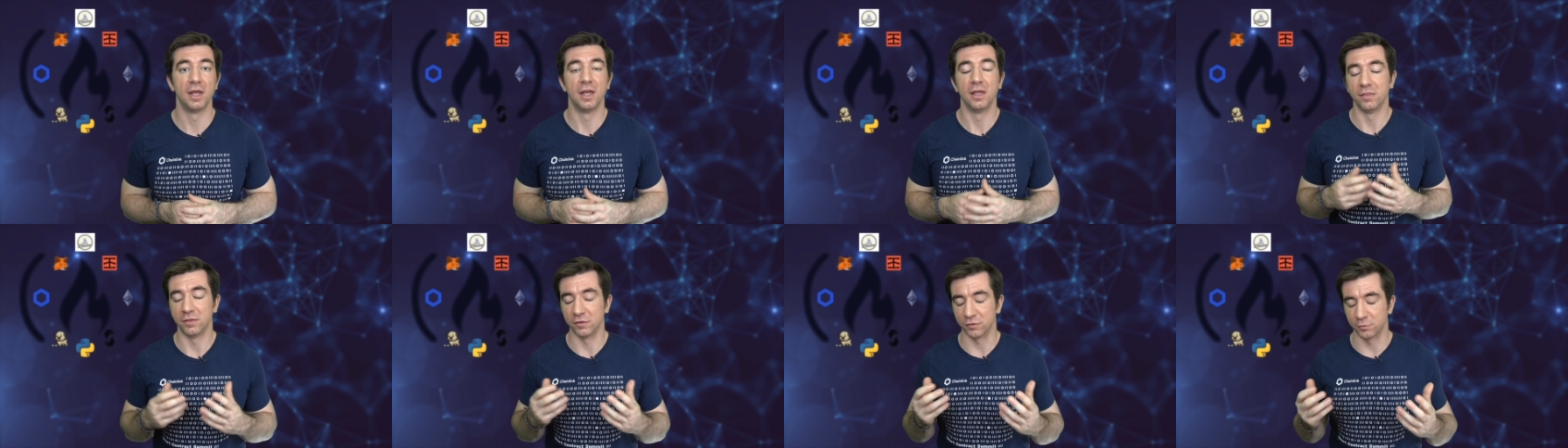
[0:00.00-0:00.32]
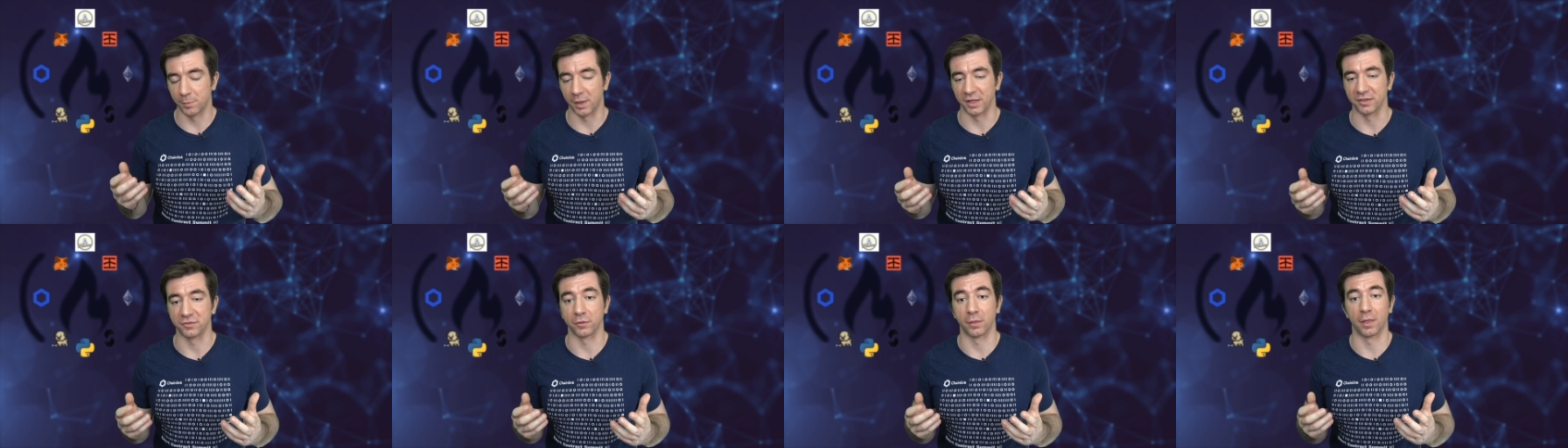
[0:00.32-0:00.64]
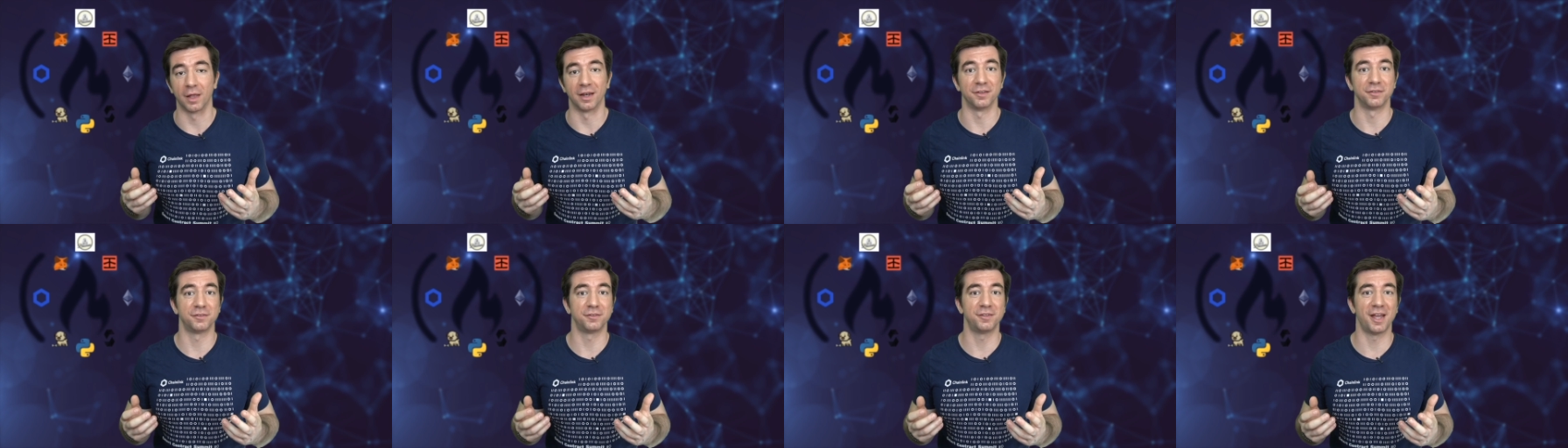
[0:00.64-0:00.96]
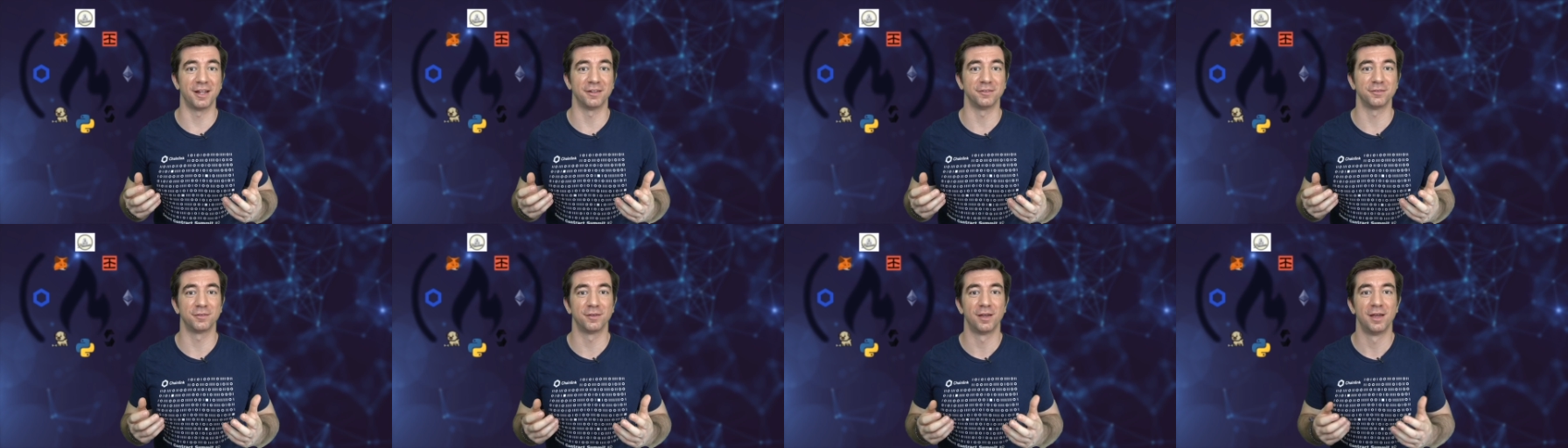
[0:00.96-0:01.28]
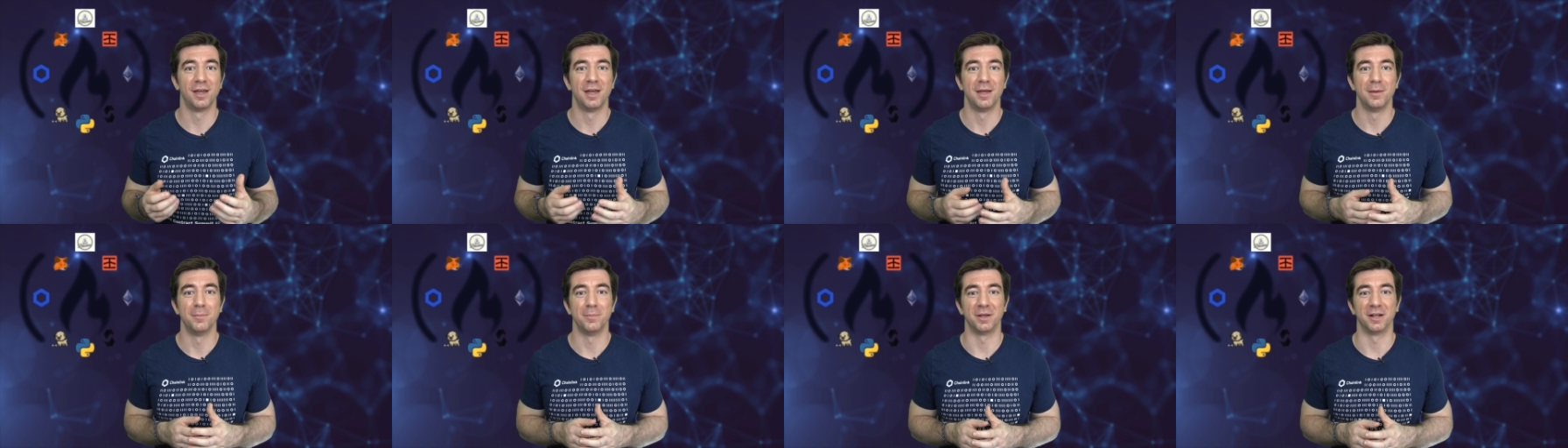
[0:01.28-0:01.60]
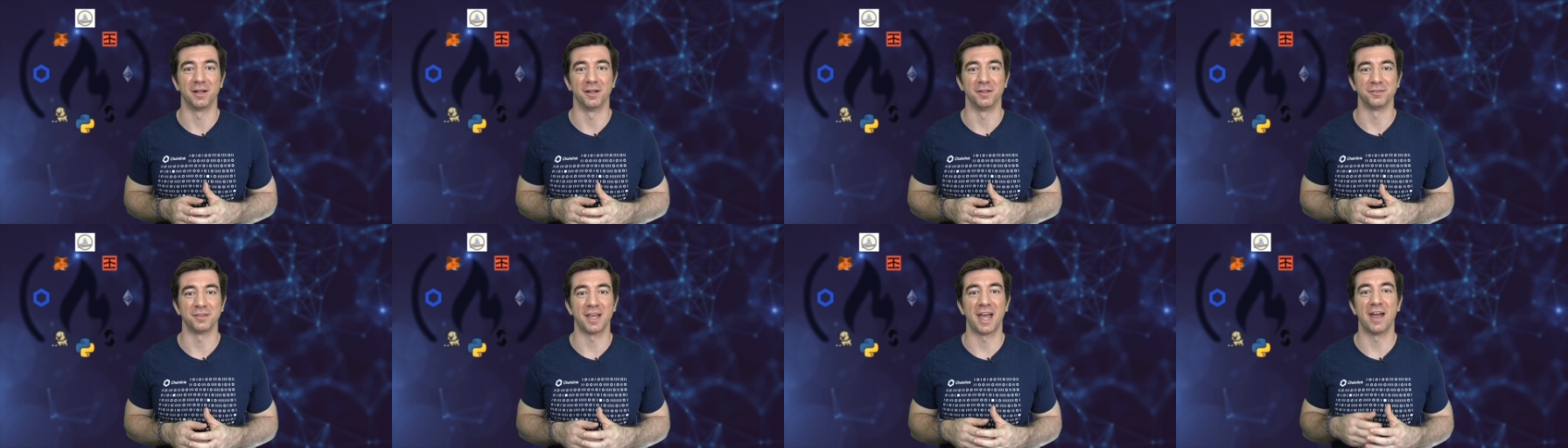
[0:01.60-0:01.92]
This makes a lot of sense
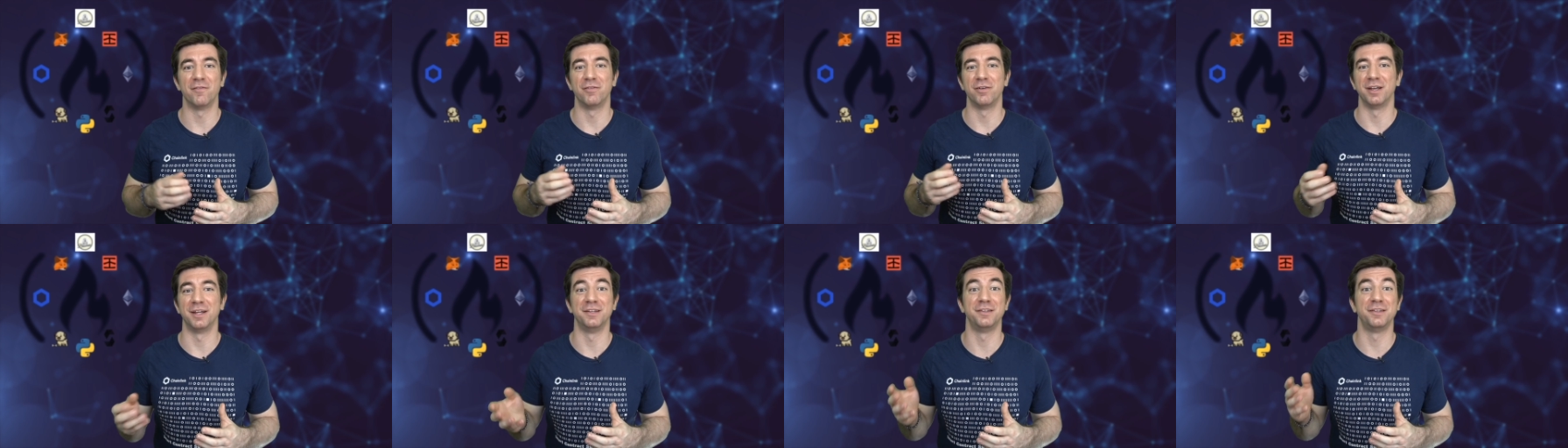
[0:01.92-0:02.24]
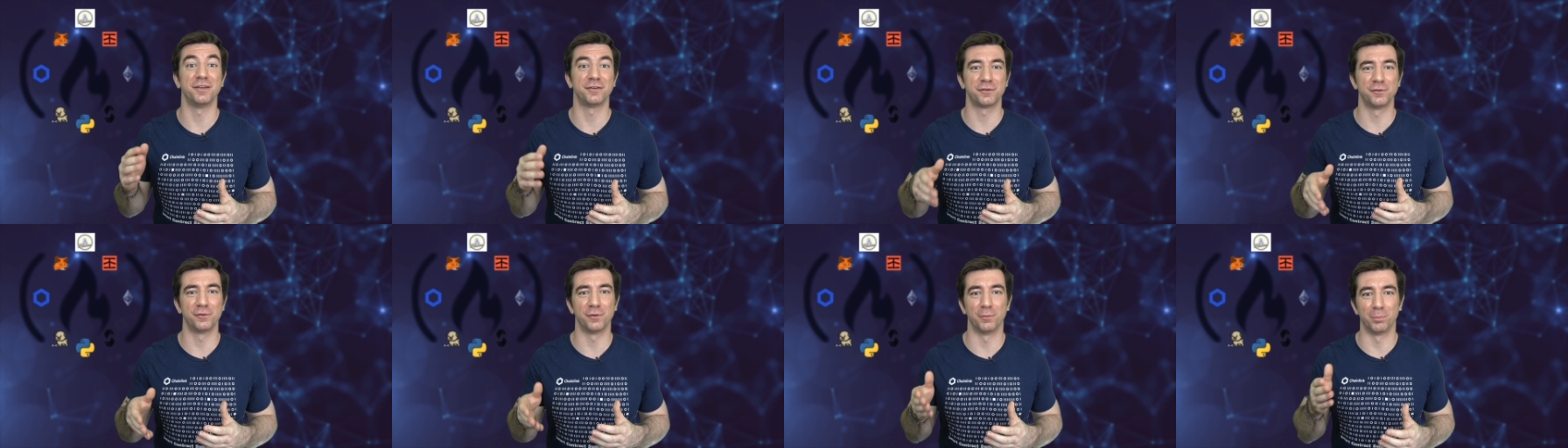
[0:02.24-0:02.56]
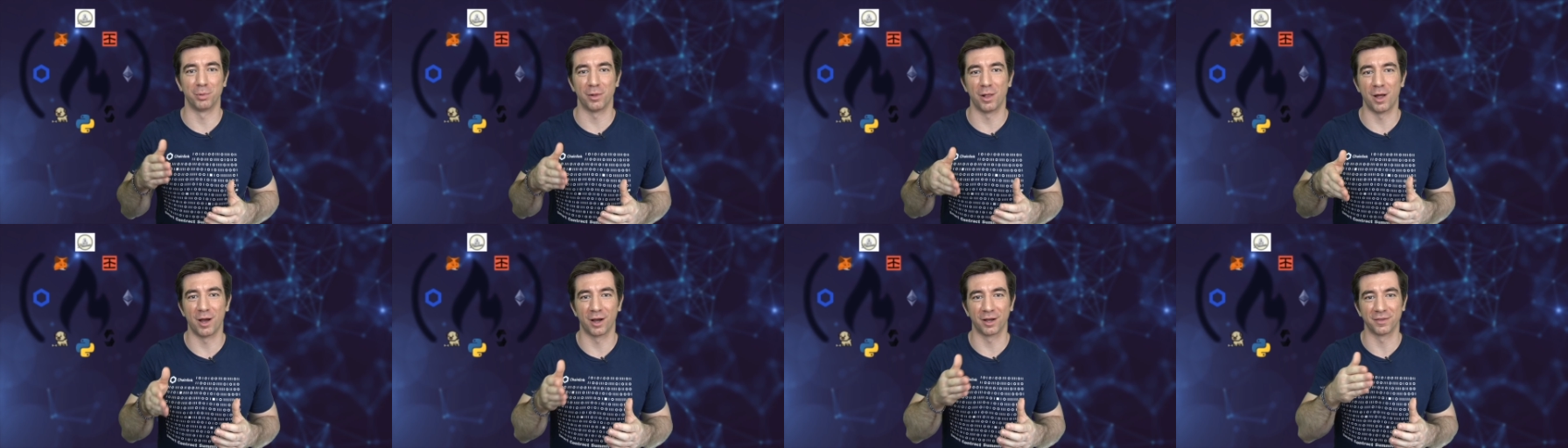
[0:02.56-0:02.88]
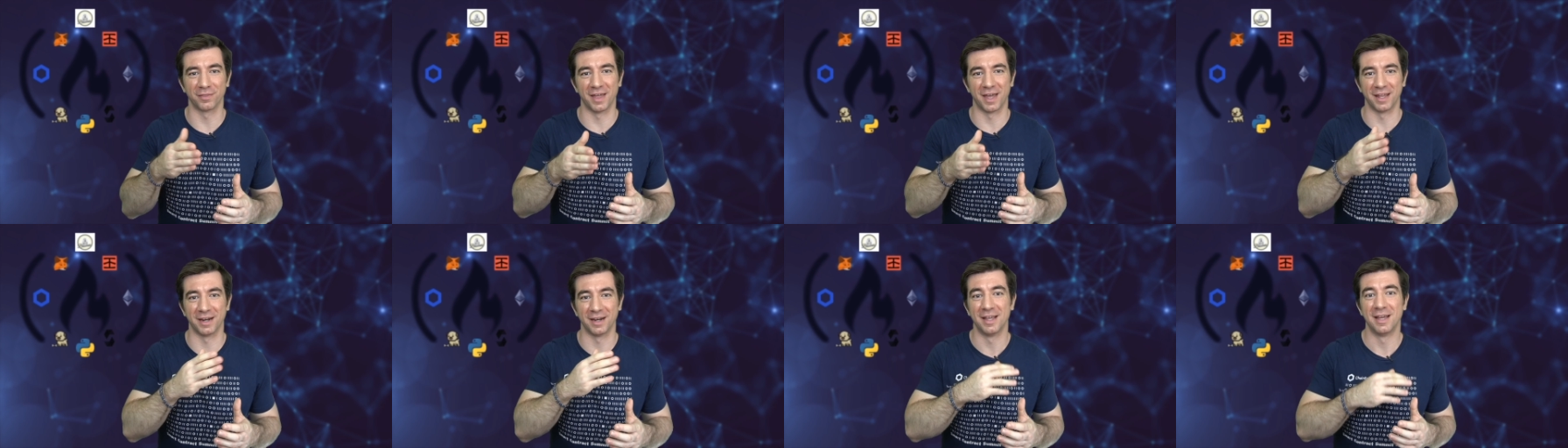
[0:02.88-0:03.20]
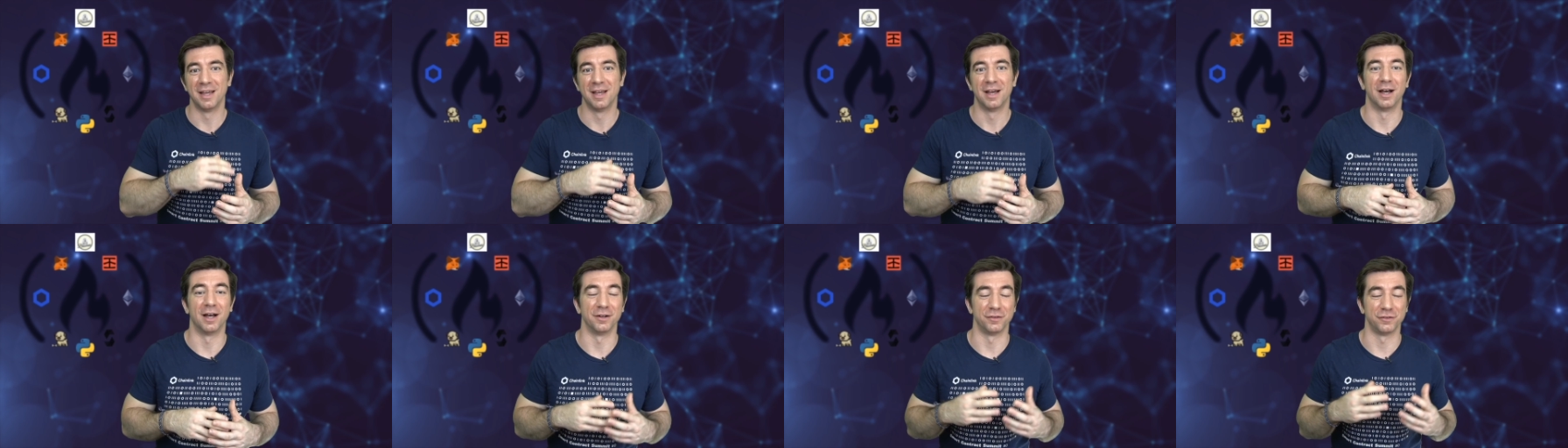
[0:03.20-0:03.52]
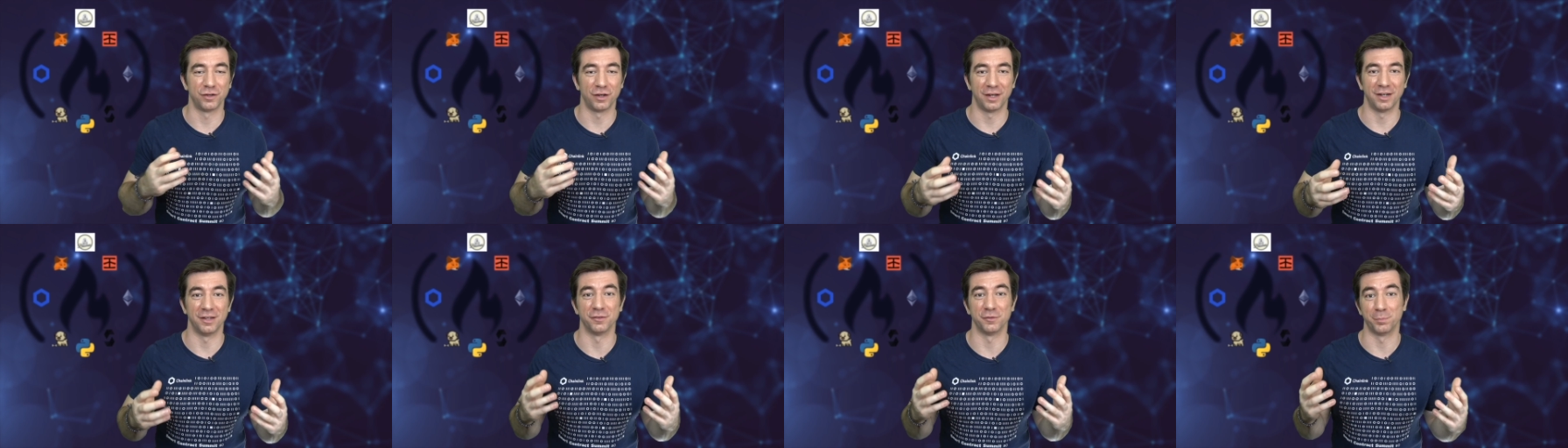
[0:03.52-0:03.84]
because every additional block that a
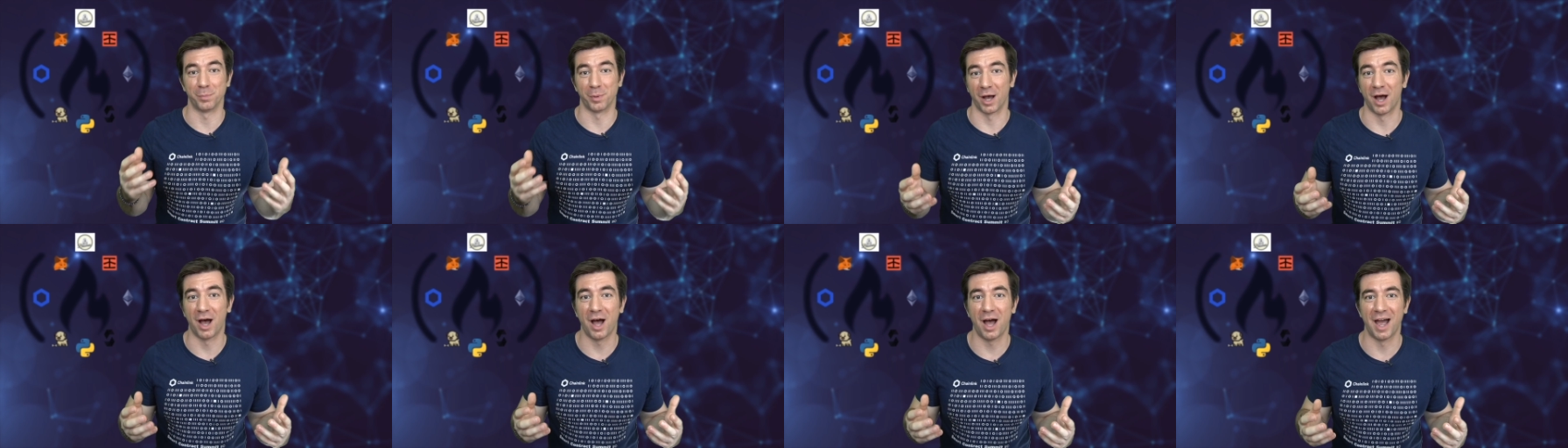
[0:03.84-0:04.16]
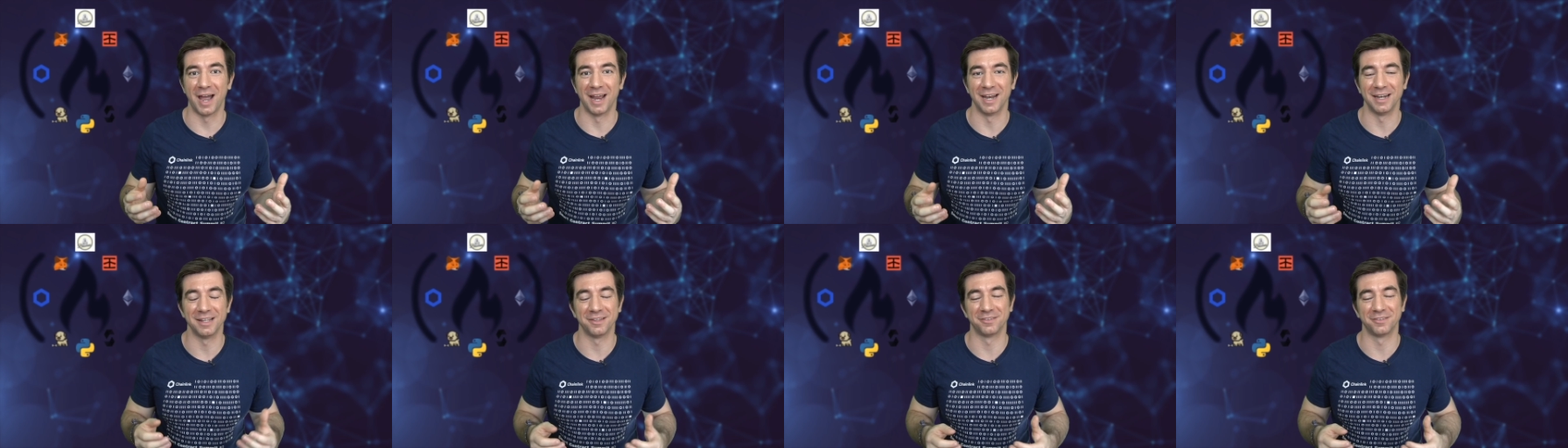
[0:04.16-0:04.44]
chain is behind,